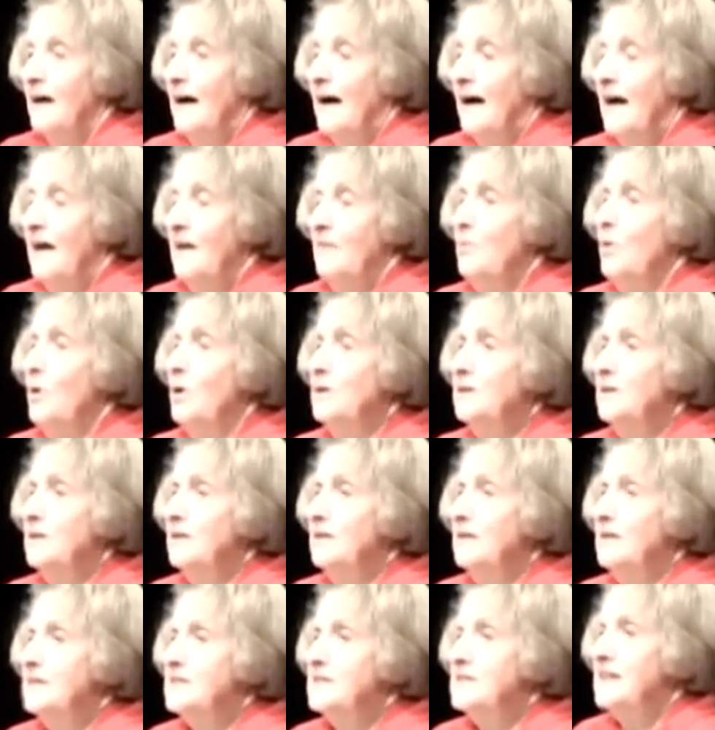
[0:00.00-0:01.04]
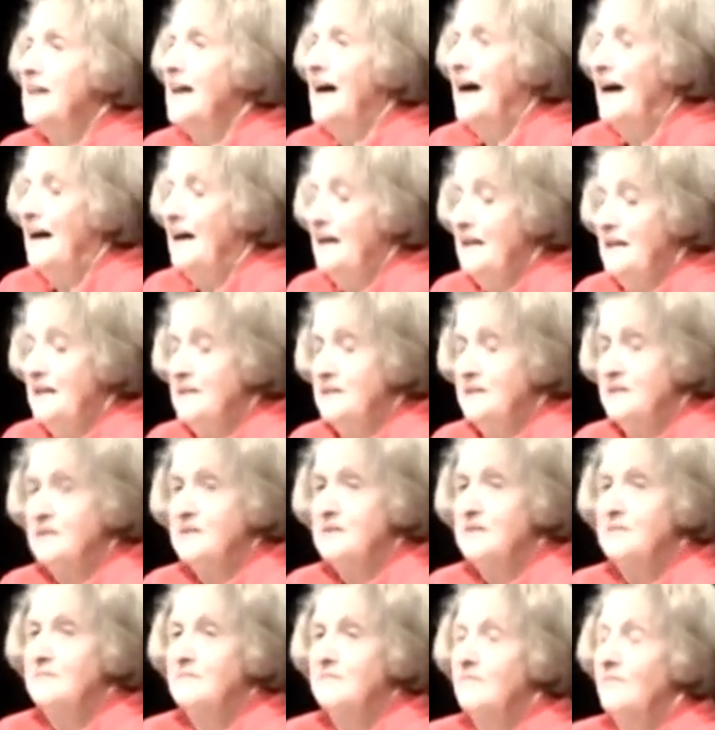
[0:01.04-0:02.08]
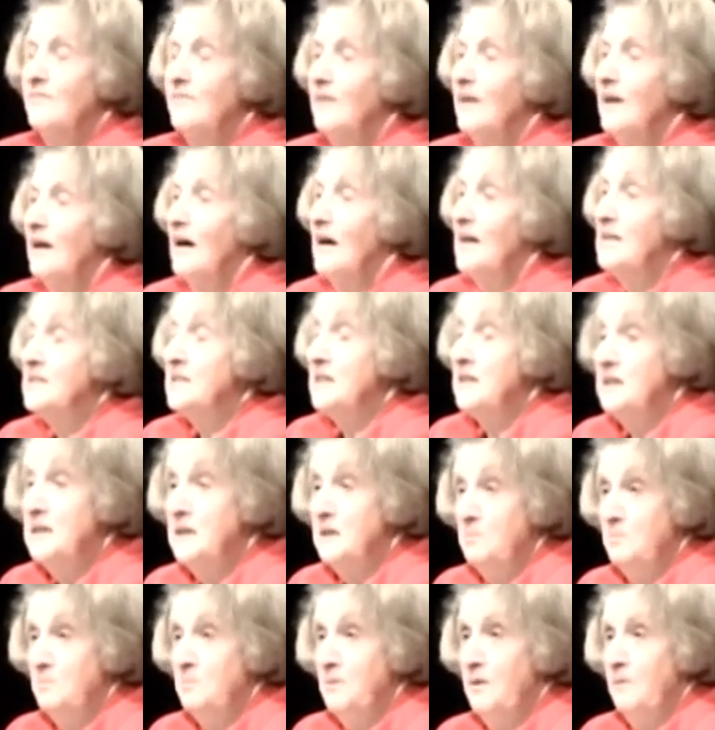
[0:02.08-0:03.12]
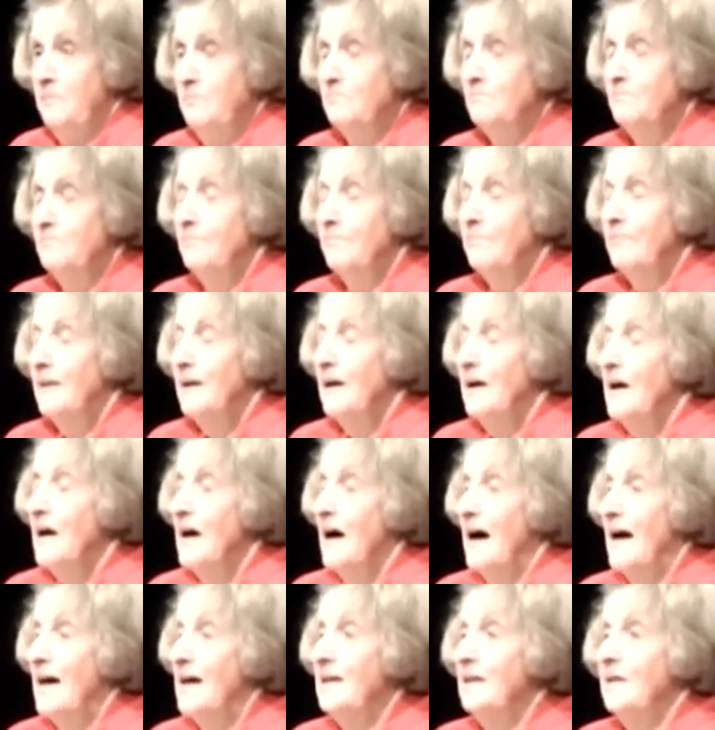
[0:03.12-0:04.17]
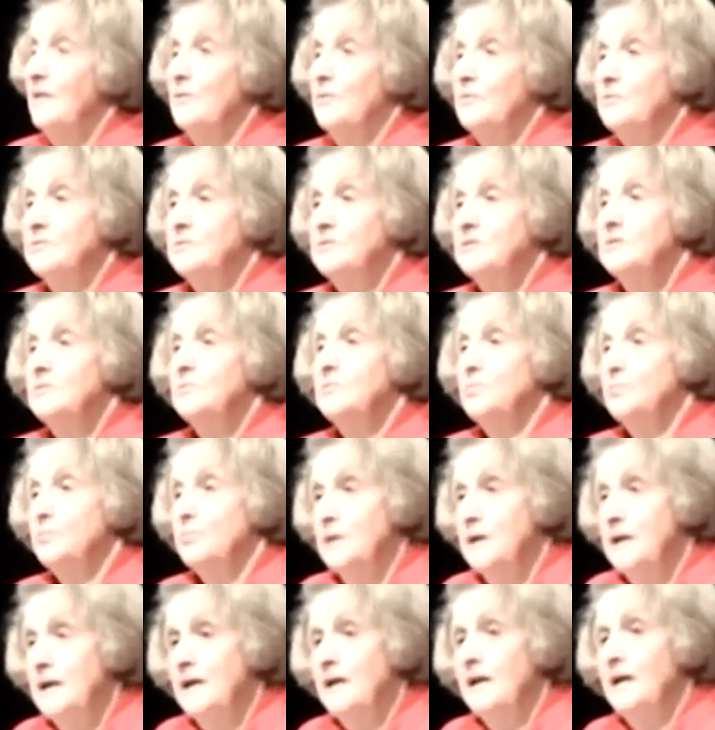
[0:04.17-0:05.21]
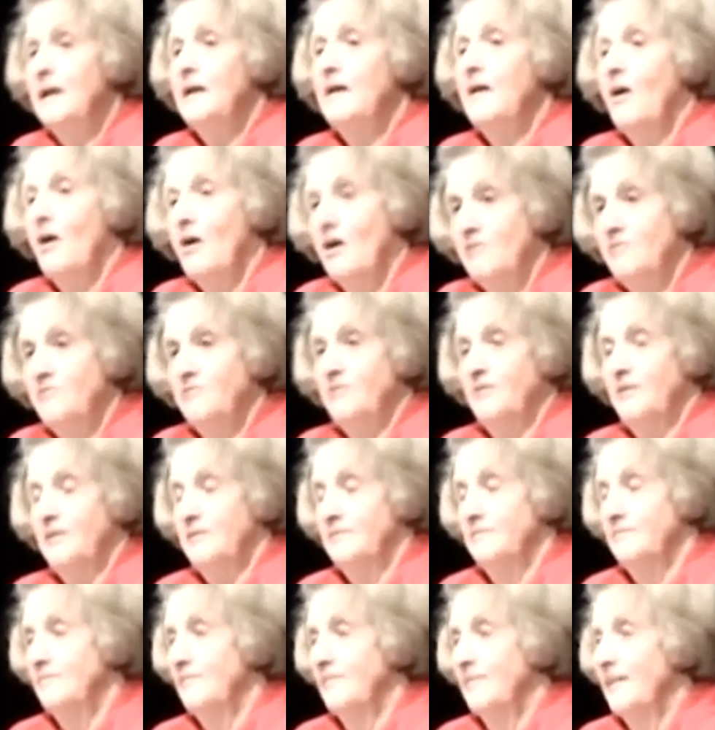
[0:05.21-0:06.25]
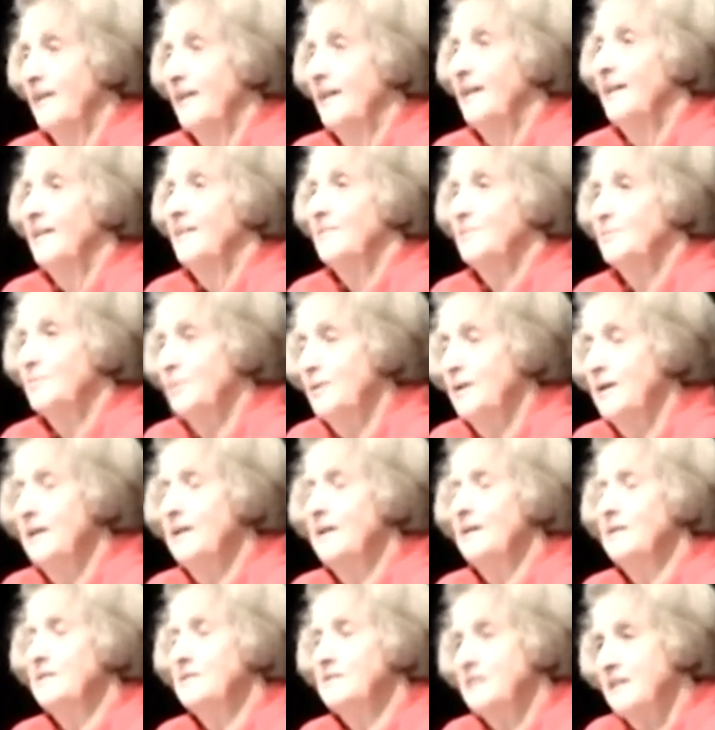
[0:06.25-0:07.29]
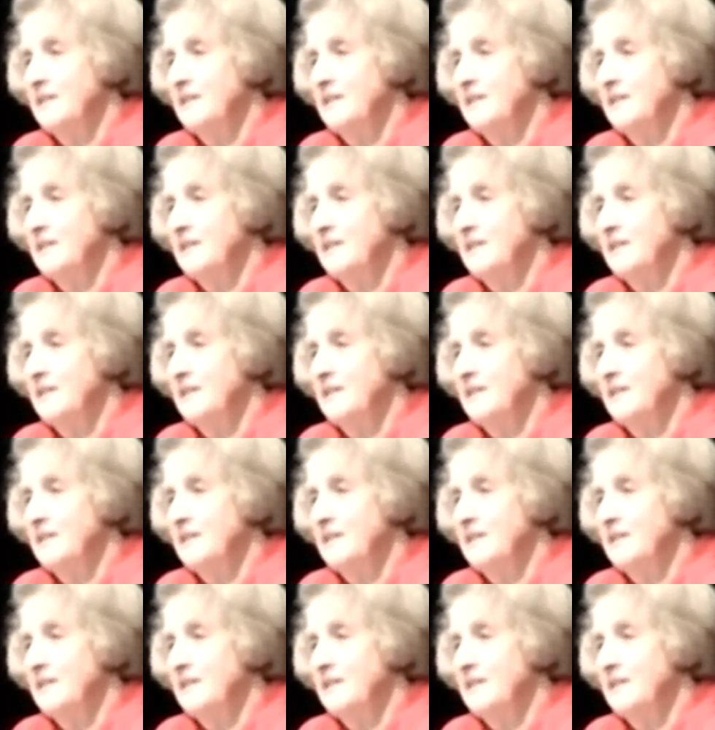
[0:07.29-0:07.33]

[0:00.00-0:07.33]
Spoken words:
I went in disguise as a hippie. I looked really awful, really